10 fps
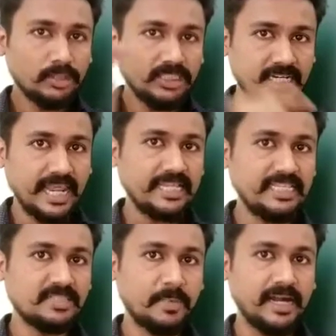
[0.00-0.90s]
strike
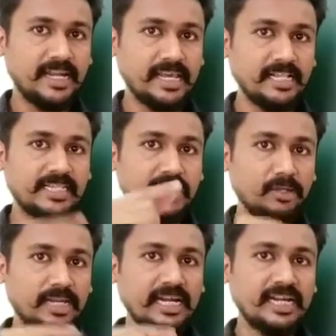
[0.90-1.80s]
these particles and
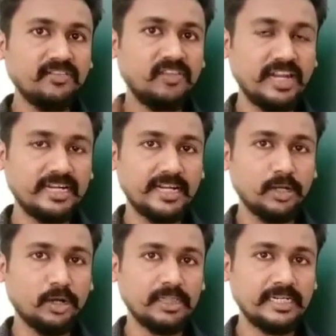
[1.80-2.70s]
it will get reflected in
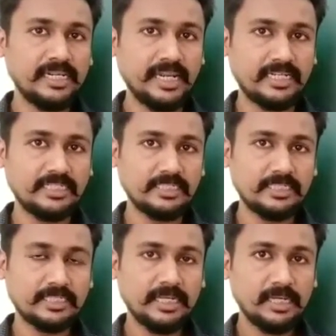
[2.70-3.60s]
all the
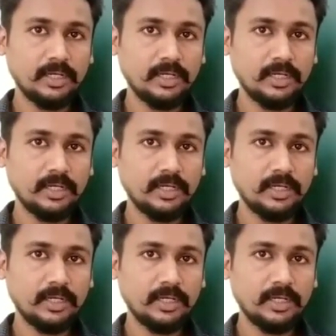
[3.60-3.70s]
directions.